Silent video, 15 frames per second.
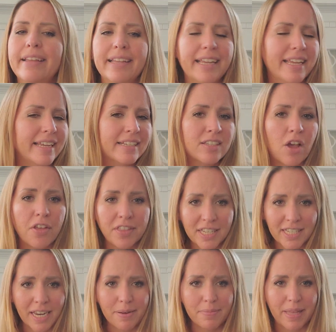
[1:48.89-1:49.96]
It's all the
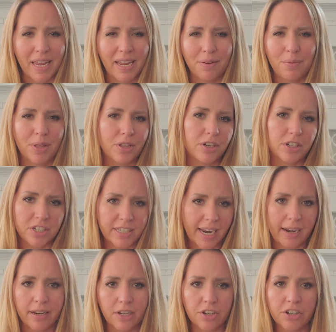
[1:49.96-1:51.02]
same thing, whether you're
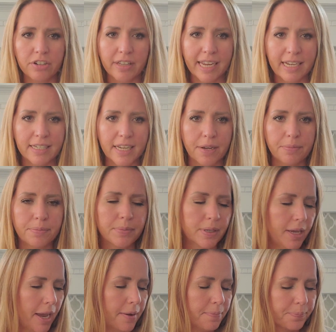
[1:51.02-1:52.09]
standing or you're laying down,
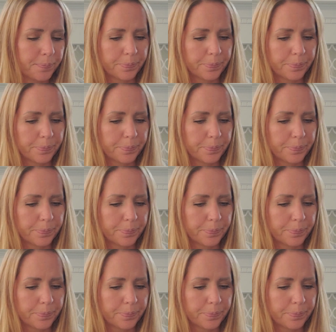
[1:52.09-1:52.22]
okay?